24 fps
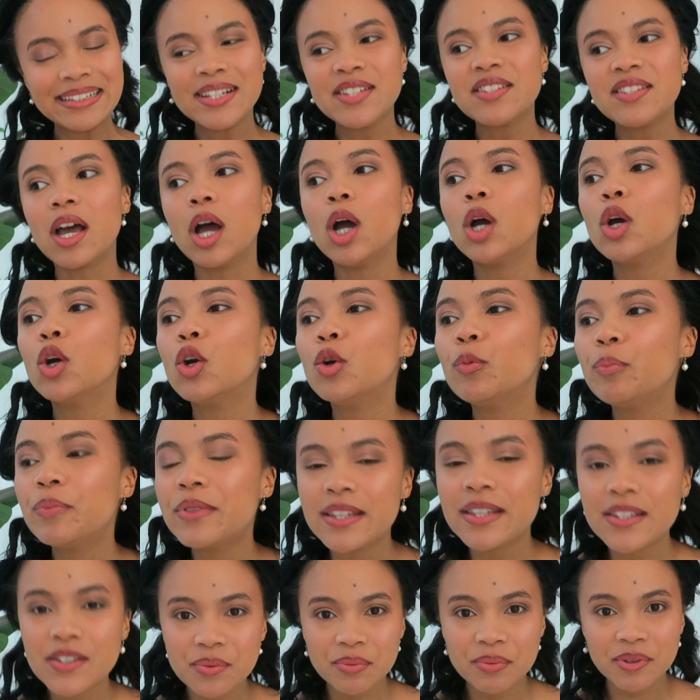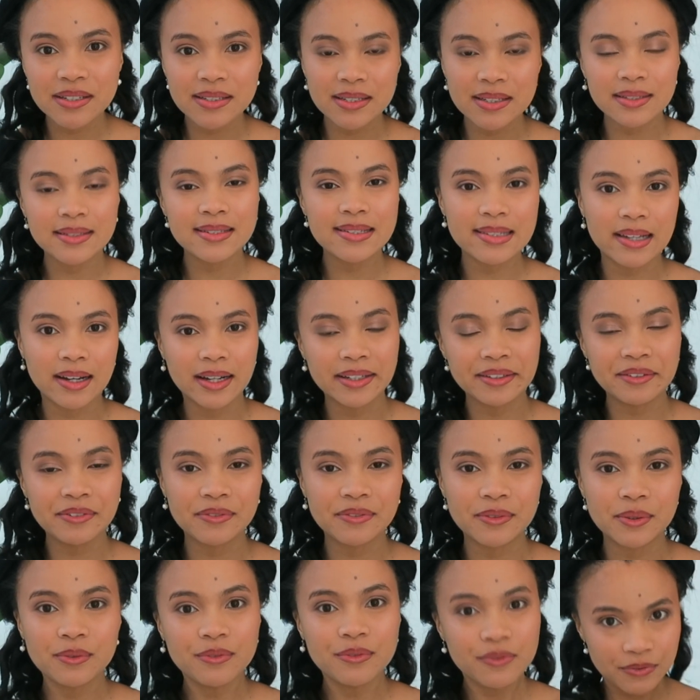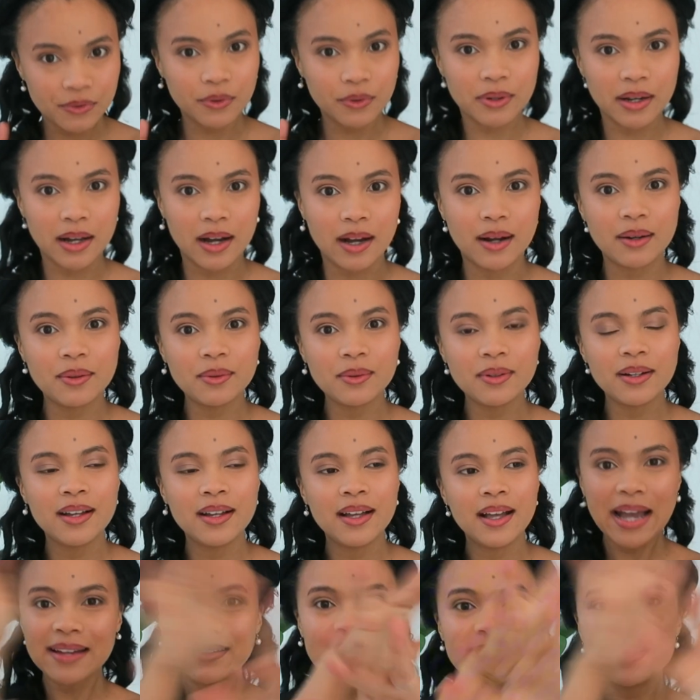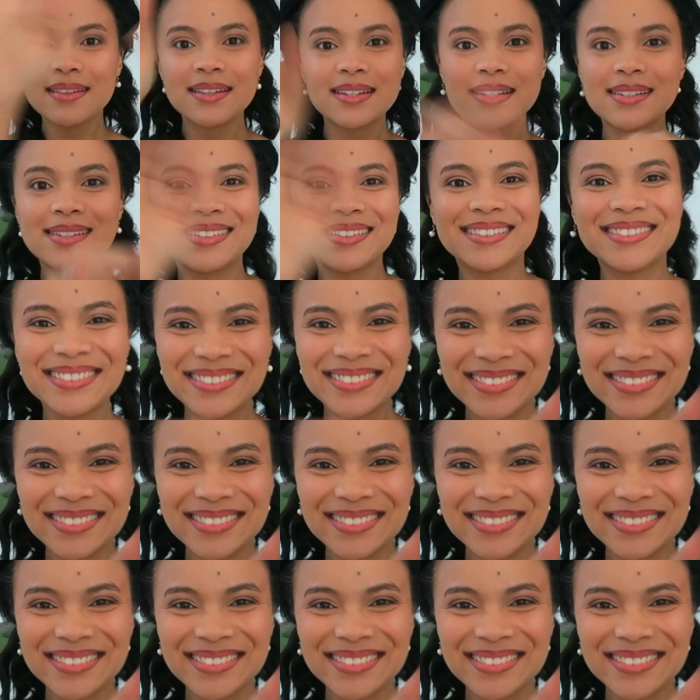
So I hope this was insightful for now. Cutting this.